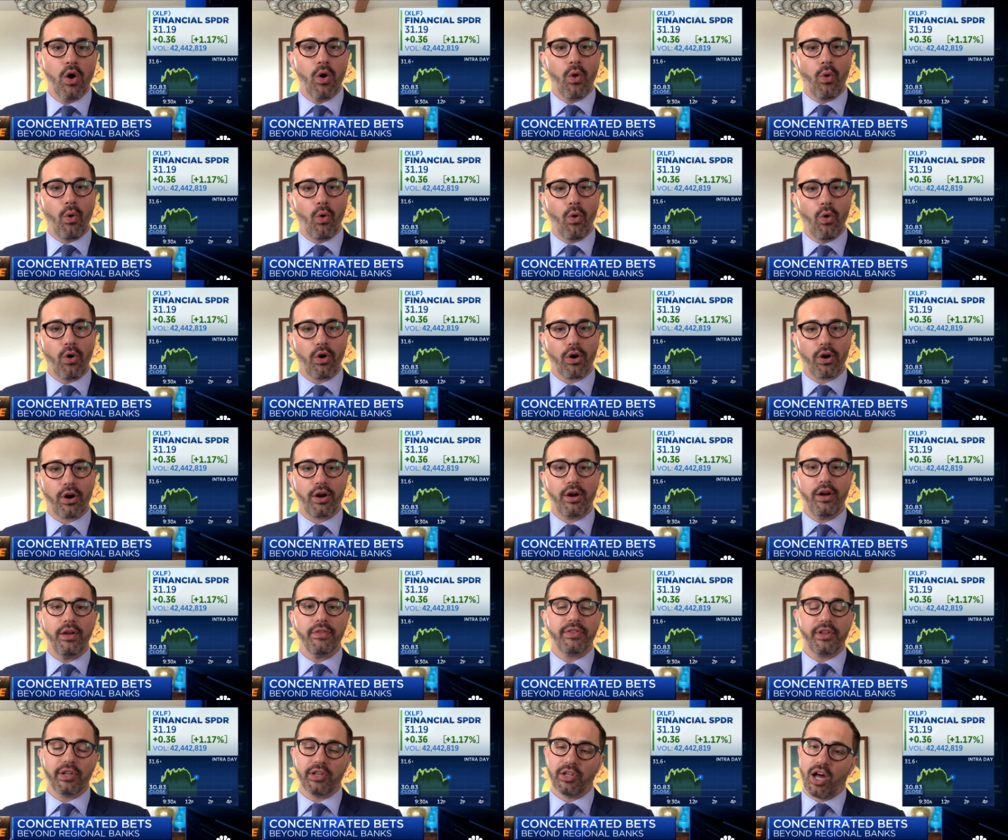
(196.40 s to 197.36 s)
or
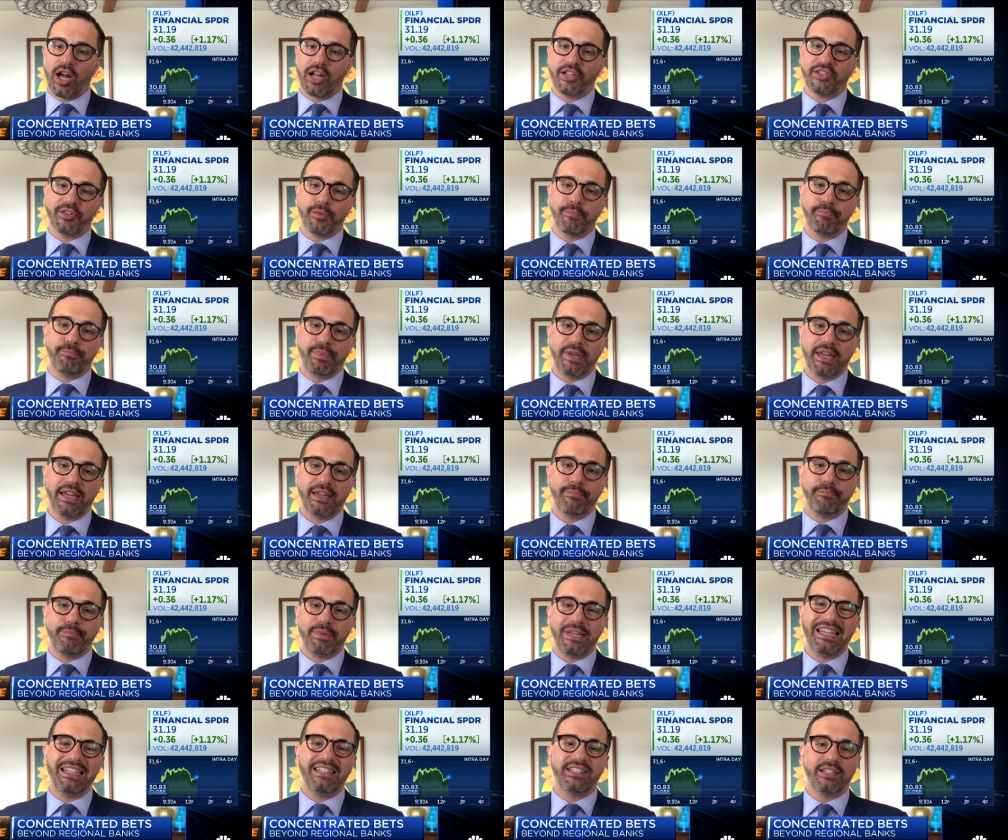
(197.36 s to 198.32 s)
the launch of Big
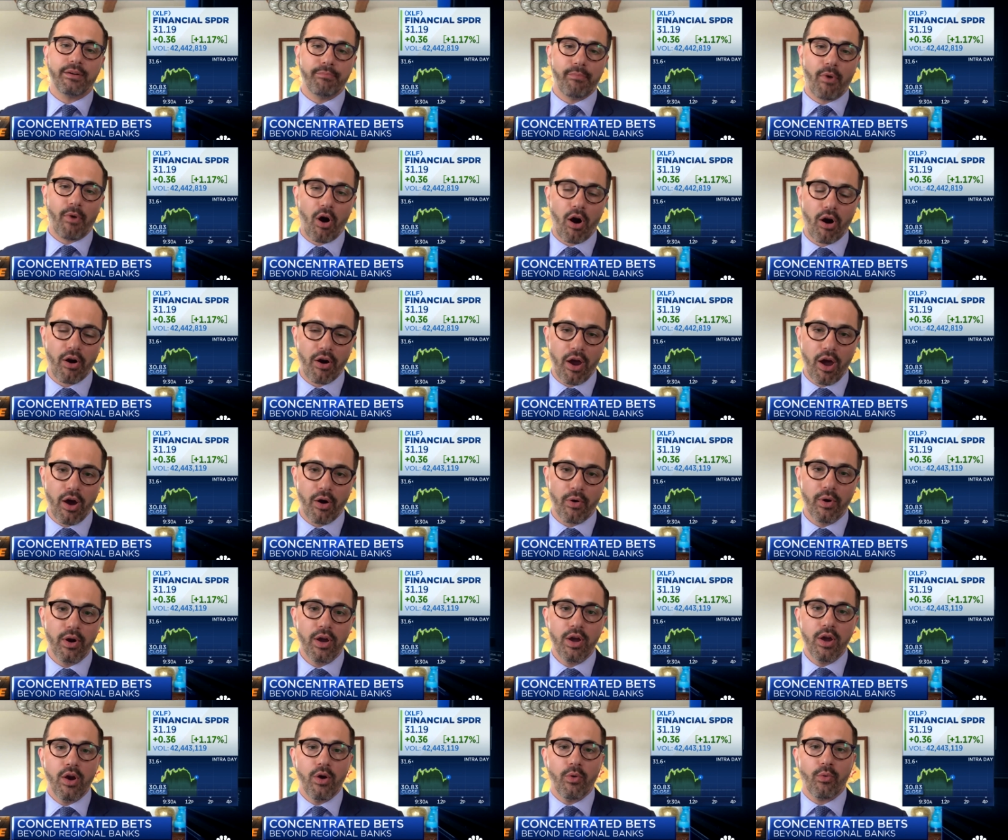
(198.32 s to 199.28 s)
B tomorrow,
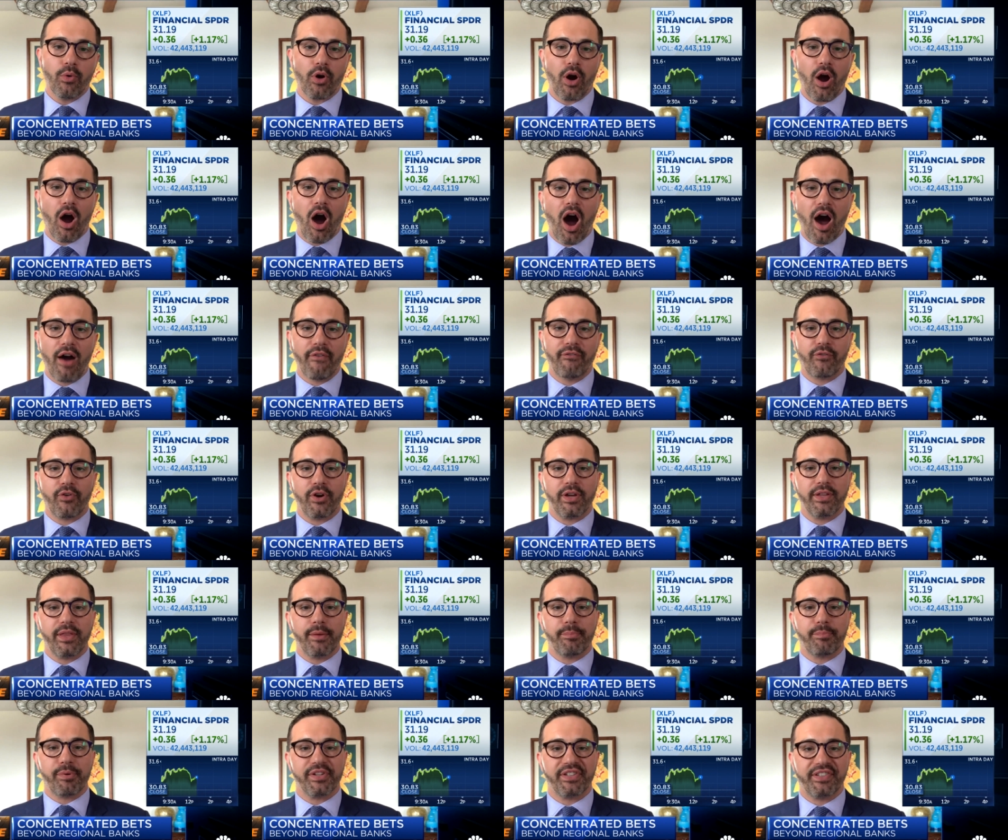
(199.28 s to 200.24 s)
we're offering
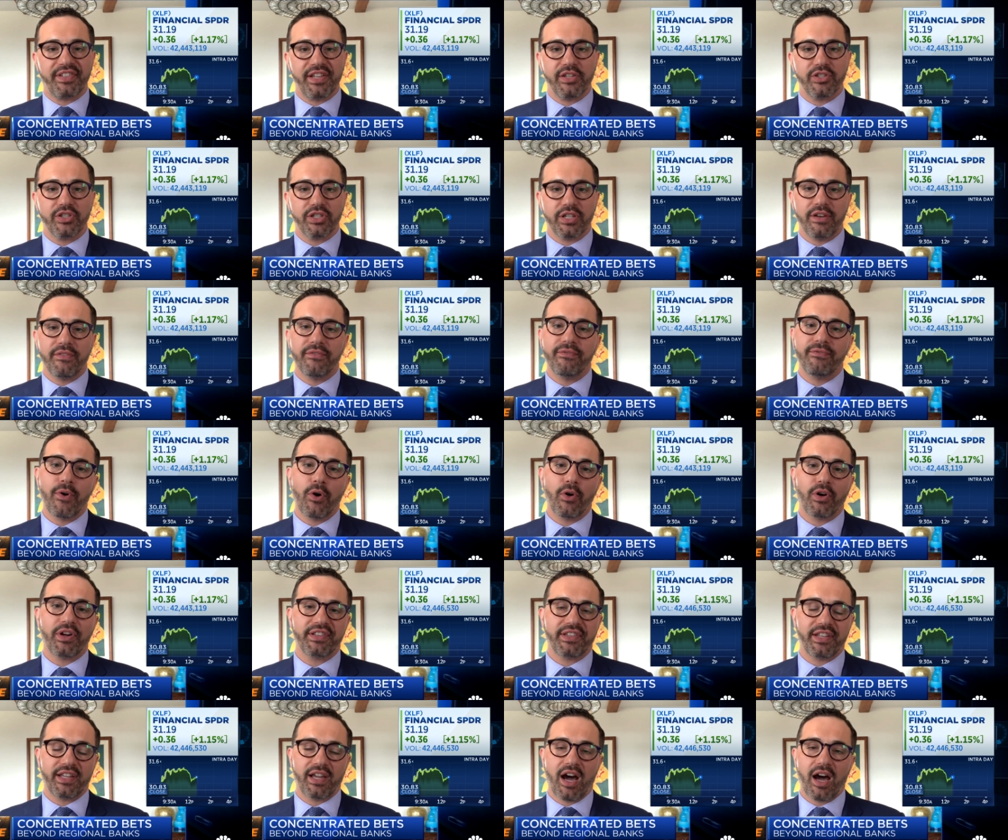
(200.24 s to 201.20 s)
the precision and
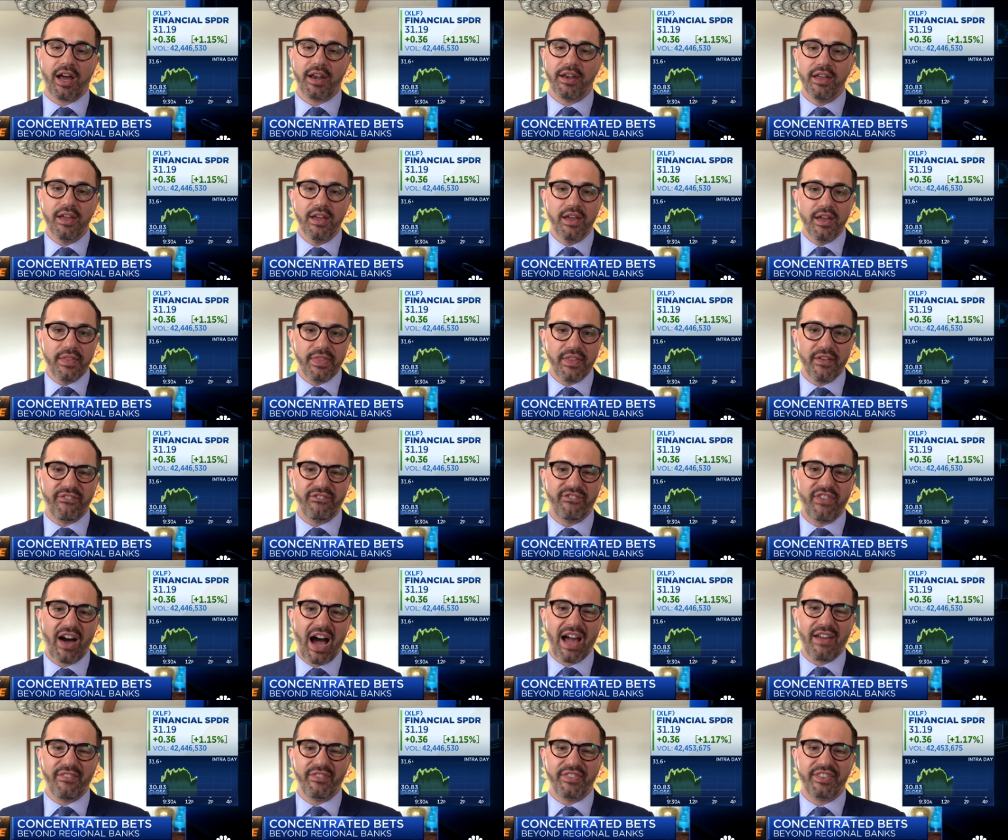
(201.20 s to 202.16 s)
focusing on the
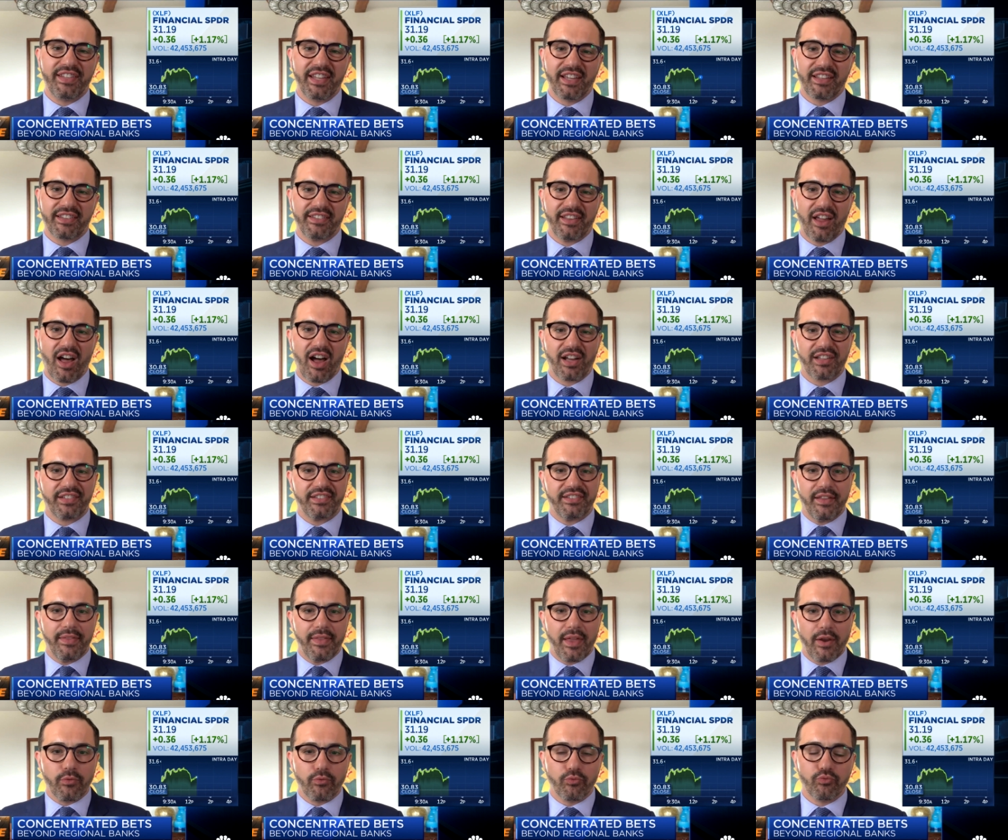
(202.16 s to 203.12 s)
five stick stocks
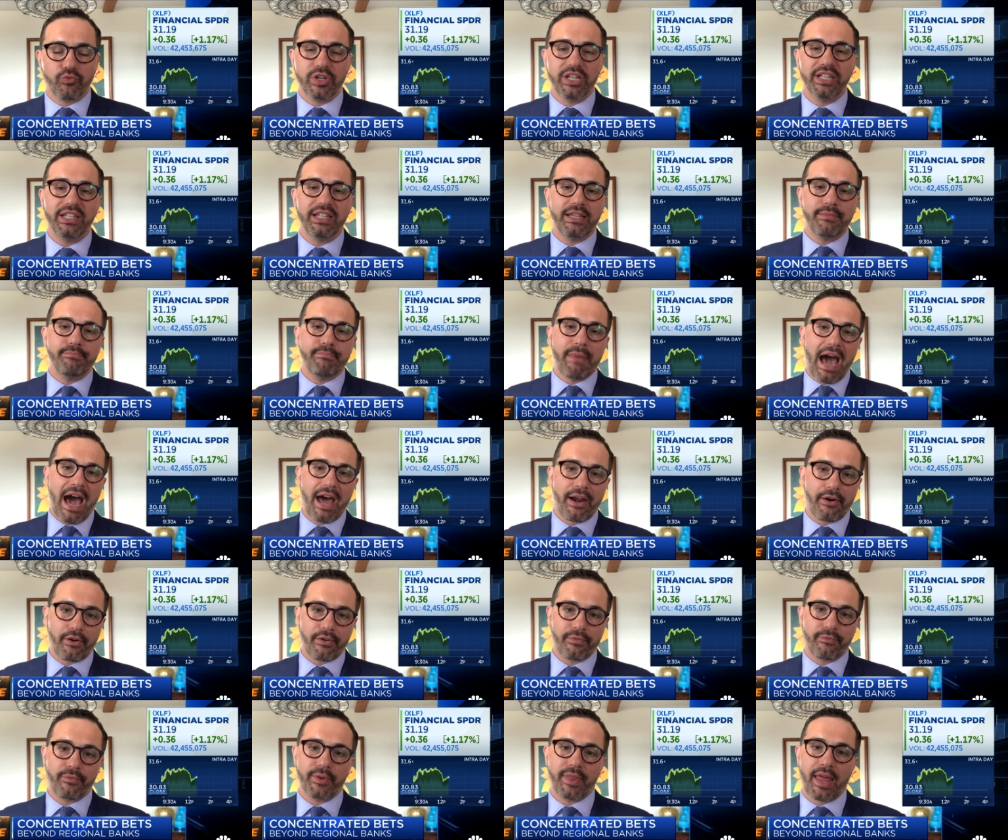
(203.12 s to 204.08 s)
that really
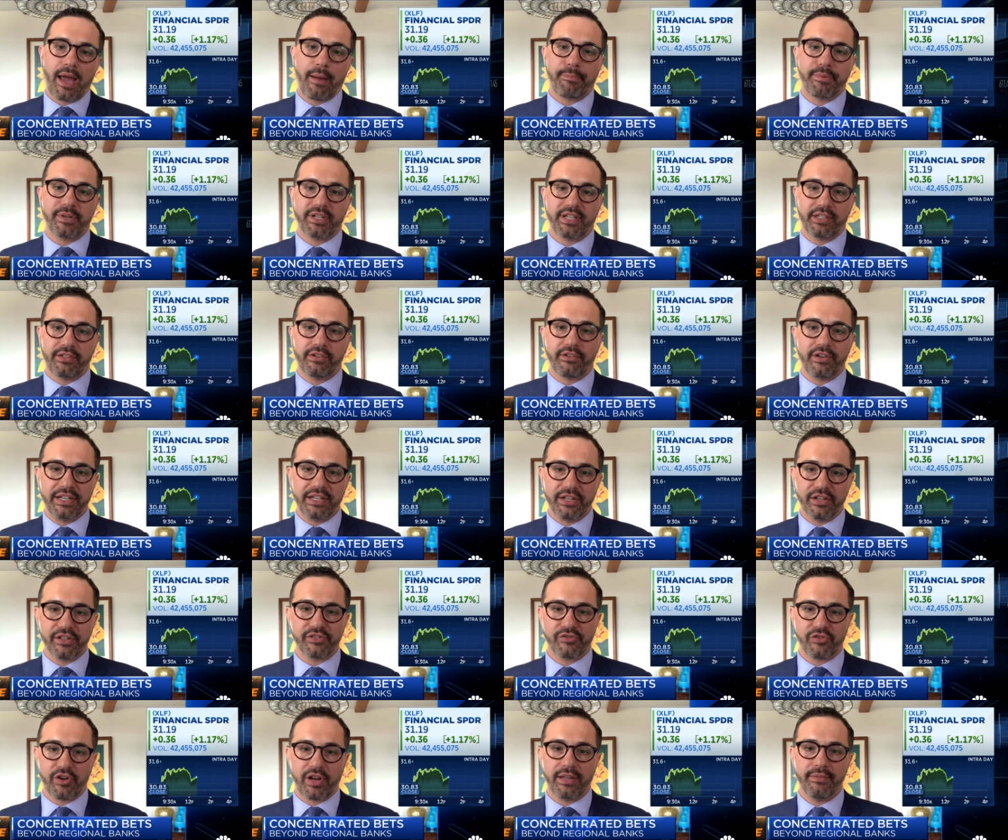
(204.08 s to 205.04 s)
matter for that particular
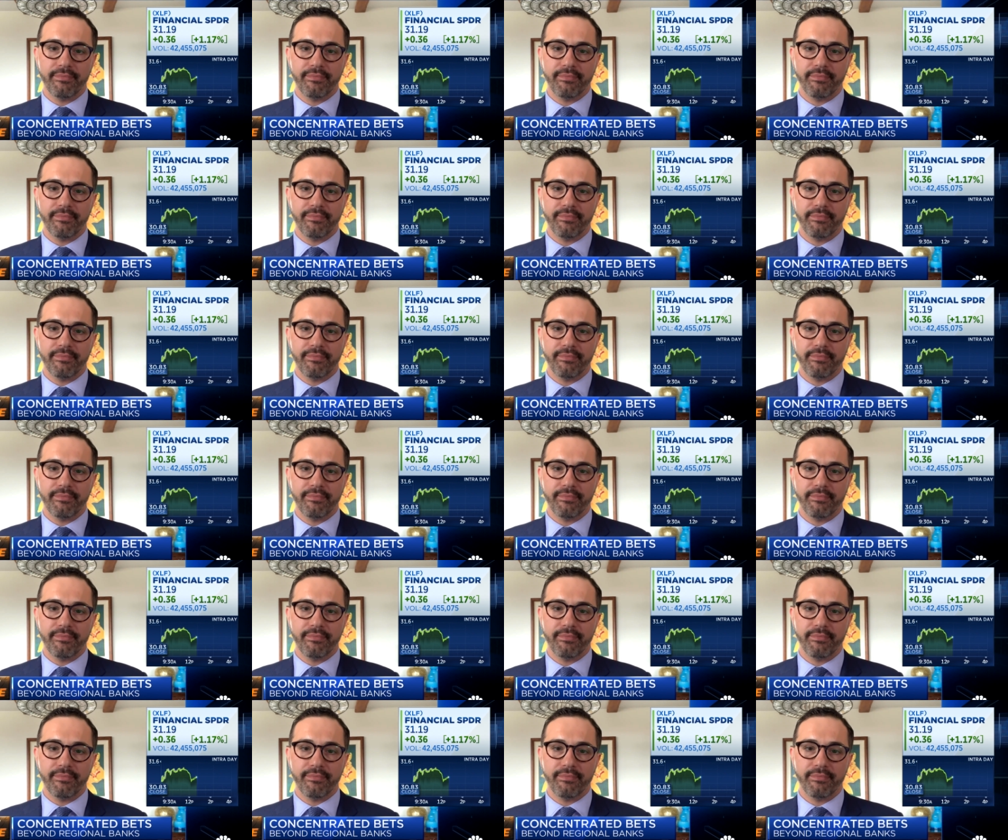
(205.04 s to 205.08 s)
industry.